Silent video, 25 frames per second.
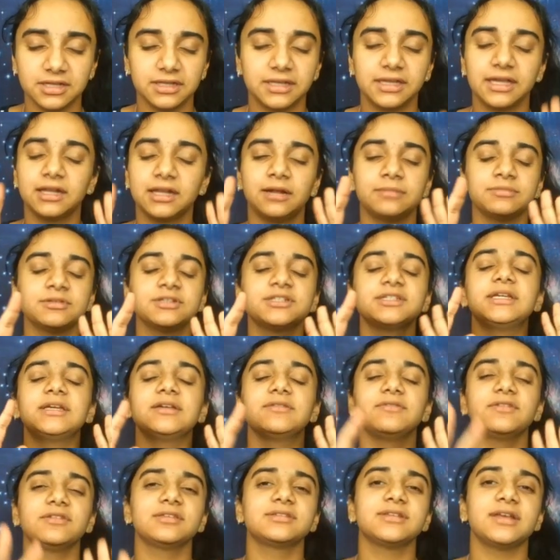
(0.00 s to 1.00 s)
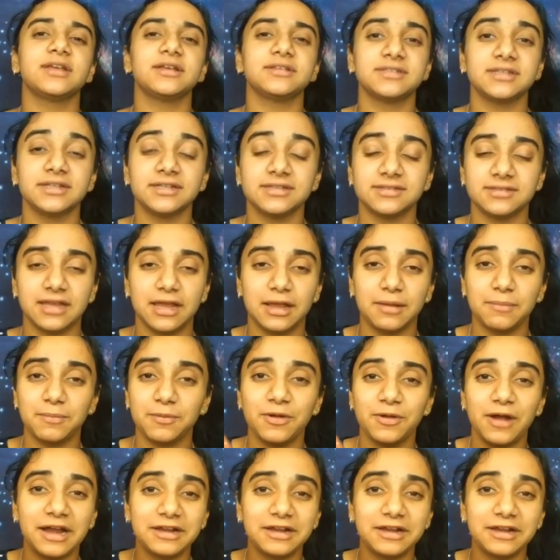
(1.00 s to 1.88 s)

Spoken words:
Again, I'm just giving this as an example.